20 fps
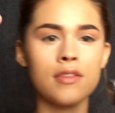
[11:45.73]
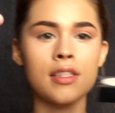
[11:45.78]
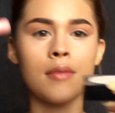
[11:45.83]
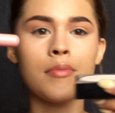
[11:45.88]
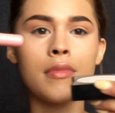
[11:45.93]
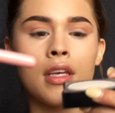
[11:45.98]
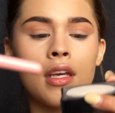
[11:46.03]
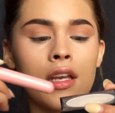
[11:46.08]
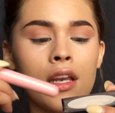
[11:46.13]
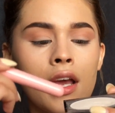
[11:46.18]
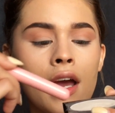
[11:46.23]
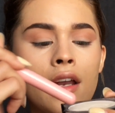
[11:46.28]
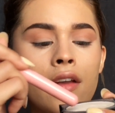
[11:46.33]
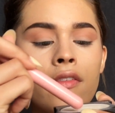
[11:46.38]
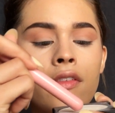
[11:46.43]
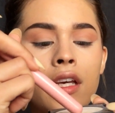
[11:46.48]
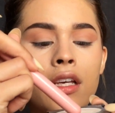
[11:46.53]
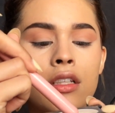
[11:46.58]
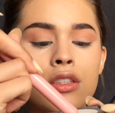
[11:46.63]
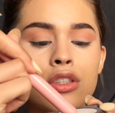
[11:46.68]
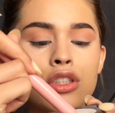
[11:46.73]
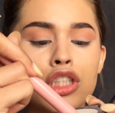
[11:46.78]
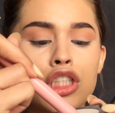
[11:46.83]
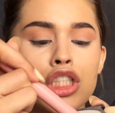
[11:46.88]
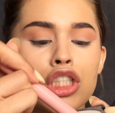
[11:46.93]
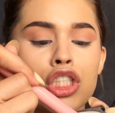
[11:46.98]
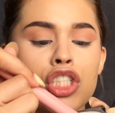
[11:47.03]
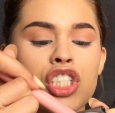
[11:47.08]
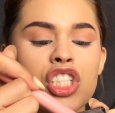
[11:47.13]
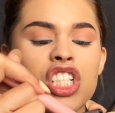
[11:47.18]
of something and kind of like
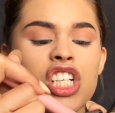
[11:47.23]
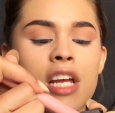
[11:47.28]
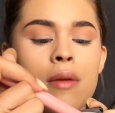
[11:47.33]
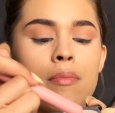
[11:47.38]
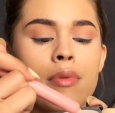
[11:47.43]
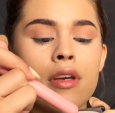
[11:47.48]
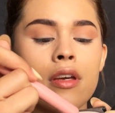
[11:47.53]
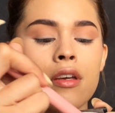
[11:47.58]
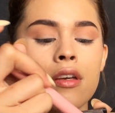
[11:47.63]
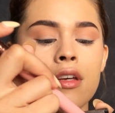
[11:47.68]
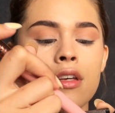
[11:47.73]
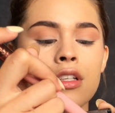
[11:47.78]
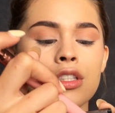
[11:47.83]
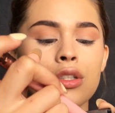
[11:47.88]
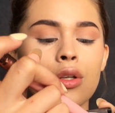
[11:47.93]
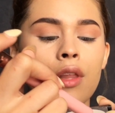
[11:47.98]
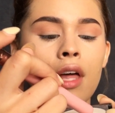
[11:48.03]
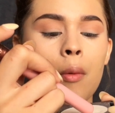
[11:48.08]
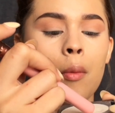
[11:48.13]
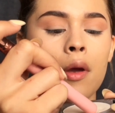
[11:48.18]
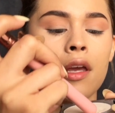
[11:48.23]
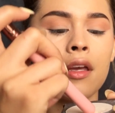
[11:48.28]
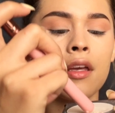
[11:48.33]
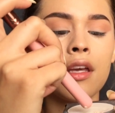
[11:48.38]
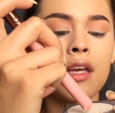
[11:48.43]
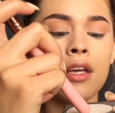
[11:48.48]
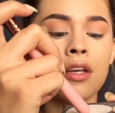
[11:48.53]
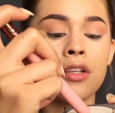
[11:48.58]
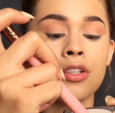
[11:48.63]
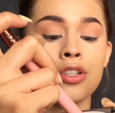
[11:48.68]
scrape it so that way
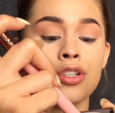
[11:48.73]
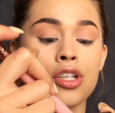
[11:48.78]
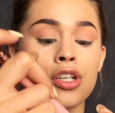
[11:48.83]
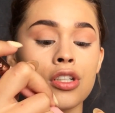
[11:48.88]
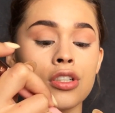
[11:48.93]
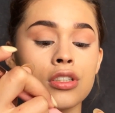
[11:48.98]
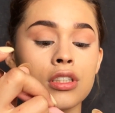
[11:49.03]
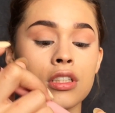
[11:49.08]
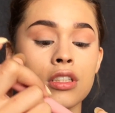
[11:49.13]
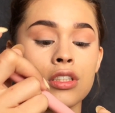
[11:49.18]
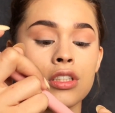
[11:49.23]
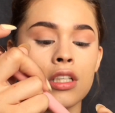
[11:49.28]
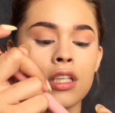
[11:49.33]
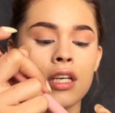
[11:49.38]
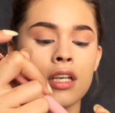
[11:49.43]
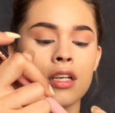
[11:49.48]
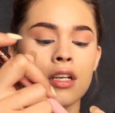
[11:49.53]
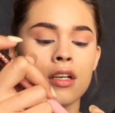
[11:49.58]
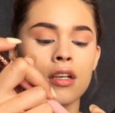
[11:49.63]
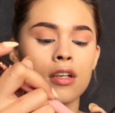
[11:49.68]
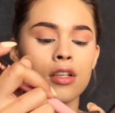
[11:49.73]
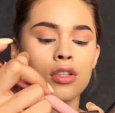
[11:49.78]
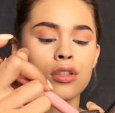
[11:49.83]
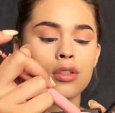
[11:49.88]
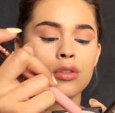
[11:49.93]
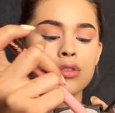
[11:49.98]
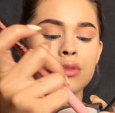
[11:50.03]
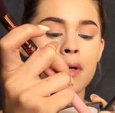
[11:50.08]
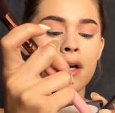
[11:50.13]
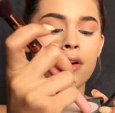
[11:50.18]
it turns into like
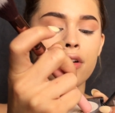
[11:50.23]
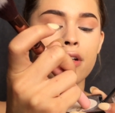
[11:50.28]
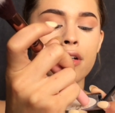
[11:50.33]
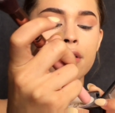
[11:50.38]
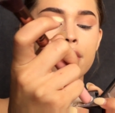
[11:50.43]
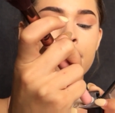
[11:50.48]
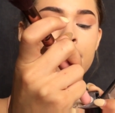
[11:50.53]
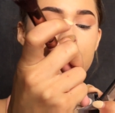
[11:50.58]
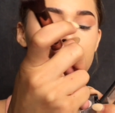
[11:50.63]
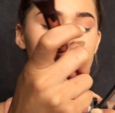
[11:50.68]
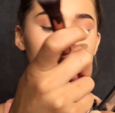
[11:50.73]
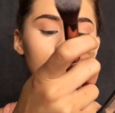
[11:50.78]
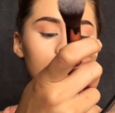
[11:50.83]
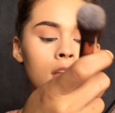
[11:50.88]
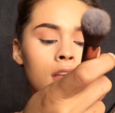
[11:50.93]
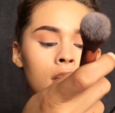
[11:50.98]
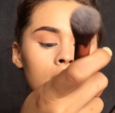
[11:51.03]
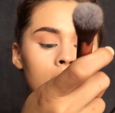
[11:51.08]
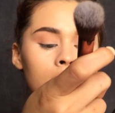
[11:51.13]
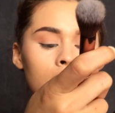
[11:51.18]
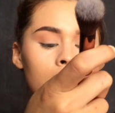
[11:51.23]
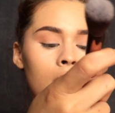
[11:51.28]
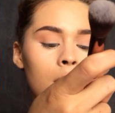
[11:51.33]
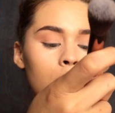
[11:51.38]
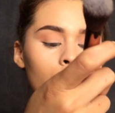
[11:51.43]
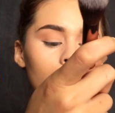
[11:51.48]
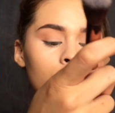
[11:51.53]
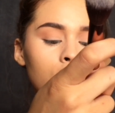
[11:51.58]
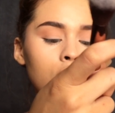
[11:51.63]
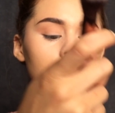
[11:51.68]
loose powder.
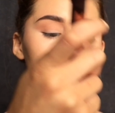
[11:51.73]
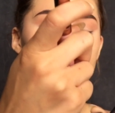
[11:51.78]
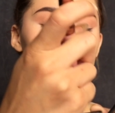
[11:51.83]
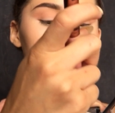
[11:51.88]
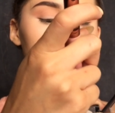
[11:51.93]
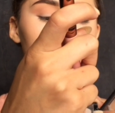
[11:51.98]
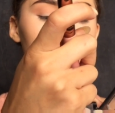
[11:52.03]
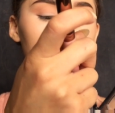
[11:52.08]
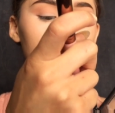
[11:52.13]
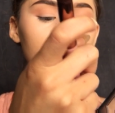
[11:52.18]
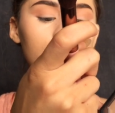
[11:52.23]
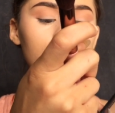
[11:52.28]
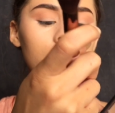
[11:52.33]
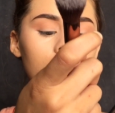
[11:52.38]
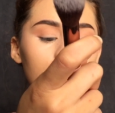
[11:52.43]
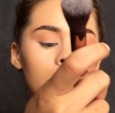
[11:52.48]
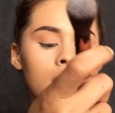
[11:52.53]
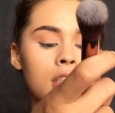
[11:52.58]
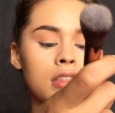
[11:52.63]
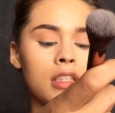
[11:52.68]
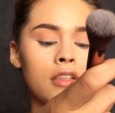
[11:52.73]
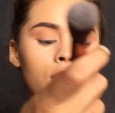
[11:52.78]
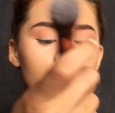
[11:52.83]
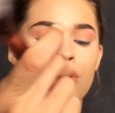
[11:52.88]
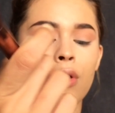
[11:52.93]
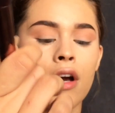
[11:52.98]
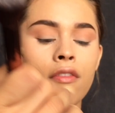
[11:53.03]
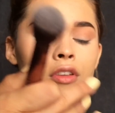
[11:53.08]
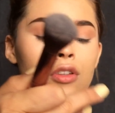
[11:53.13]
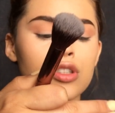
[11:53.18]
I'm going to bake my under eyes. If you
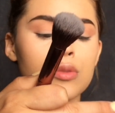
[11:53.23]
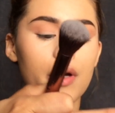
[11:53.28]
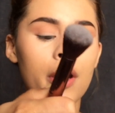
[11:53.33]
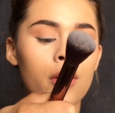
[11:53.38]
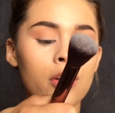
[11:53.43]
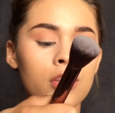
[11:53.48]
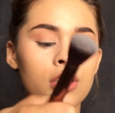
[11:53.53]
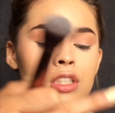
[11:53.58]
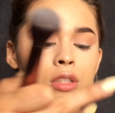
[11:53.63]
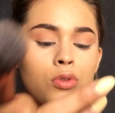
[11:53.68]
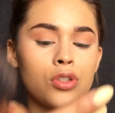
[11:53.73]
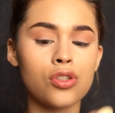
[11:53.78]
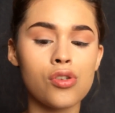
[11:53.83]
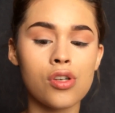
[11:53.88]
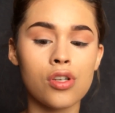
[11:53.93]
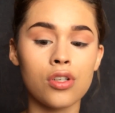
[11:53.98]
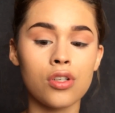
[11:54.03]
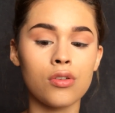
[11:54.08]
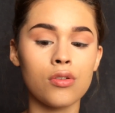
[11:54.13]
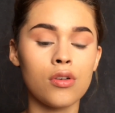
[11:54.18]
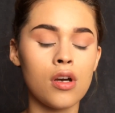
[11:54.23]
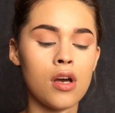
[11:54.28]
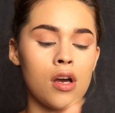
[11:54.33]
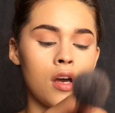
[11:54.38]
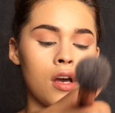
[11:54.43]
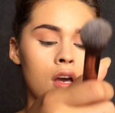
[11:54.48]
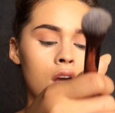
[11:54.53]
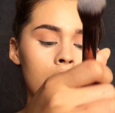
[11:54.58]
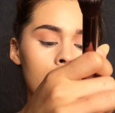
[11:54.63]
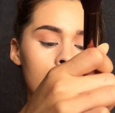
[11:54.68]
don't have a loose powder, this is what you can do.
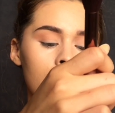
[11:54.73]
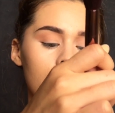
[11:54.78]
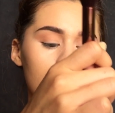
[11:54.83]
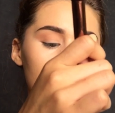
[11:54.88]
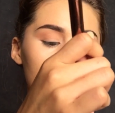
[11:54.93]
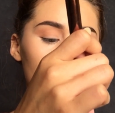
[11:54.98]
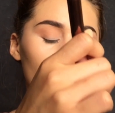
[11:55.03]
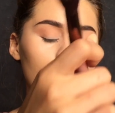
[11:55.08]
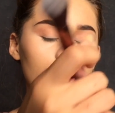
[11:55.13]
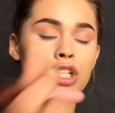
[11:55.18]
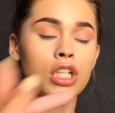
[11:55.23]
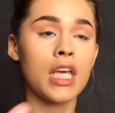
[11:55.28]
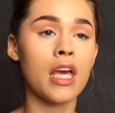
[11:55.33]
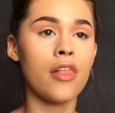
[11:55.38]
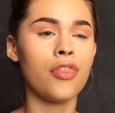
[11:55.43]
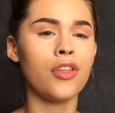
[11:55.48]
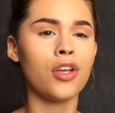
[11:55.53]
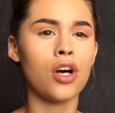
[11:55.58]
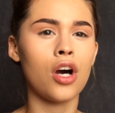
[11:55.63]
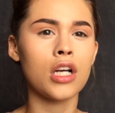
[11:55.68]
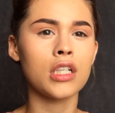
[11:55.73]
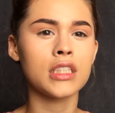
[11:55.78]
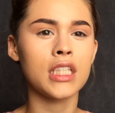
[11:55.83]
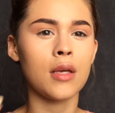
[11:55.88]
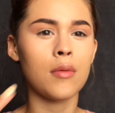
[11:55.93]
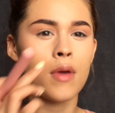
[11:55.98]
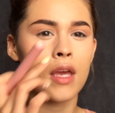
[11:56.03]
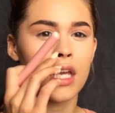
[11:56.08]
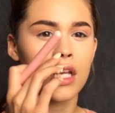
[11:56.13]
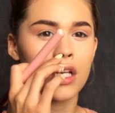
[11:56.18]
I want to get the
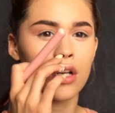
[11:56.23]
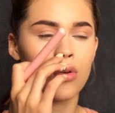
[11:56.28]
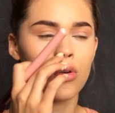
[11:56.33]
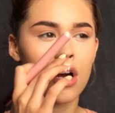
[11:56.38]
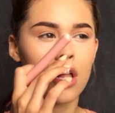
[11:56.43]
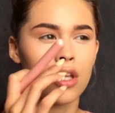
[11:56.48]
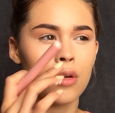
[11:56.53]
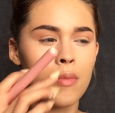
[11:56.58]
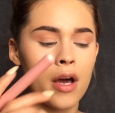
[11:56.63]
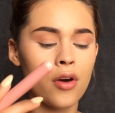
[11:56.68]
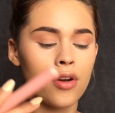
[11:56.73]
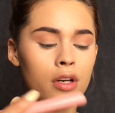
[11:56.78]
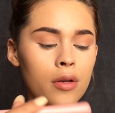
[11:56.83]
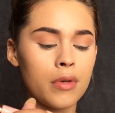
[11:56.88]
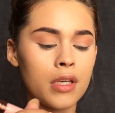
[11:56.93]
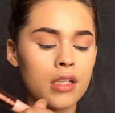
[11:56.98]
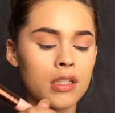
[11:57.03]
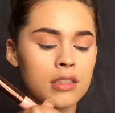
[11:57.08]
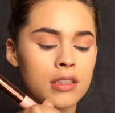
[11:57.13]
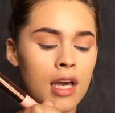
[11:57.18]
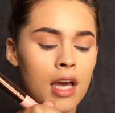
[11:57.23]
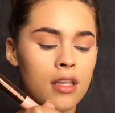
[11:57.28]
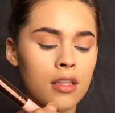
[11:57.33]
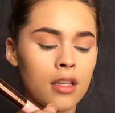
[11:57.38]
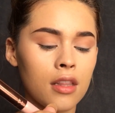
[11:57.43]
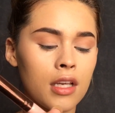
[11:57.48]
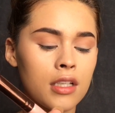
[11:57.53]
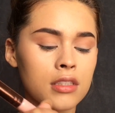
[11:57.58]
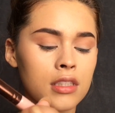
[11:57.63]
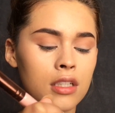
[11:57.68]
RCMA no color powder because
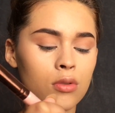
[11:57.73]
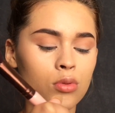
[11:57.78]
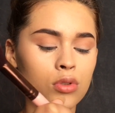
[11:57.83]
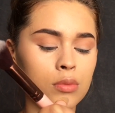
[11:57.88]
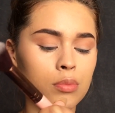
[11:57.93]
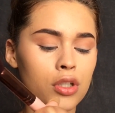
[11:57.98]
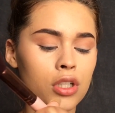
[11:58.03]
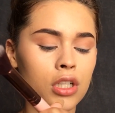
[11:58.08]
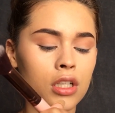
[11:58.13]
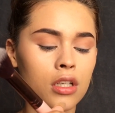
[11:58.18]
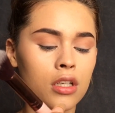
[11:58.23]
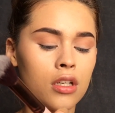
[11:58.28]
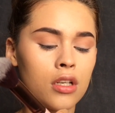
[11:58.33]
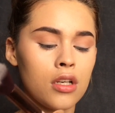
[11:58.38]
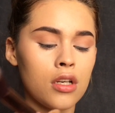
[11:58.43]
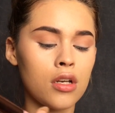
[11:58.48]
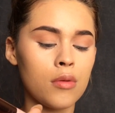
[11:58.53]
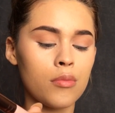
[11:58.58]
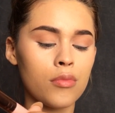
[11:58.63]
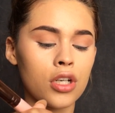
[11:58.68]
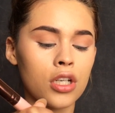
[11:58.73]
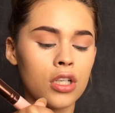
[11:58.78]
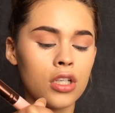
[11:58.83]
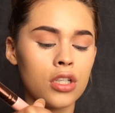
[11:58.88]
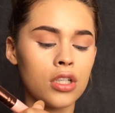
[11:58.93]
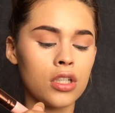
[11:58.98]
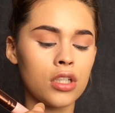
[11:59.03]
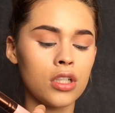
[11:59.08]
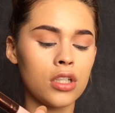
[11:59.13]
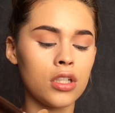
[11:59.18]
Kathleen Light said it was pretty
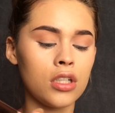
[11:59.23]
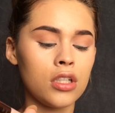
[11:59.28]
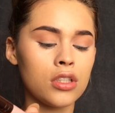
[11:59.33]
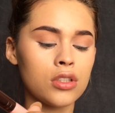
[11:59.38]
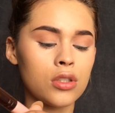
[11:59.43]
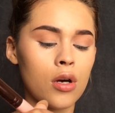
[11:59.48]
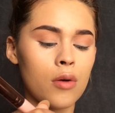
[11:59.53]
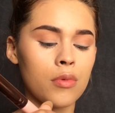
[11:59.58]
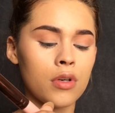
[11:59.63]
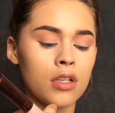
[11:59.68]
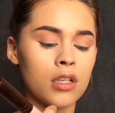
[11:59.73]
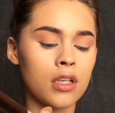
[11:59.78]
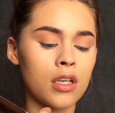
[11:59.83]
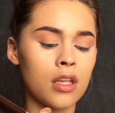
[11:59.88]
good, so I'm going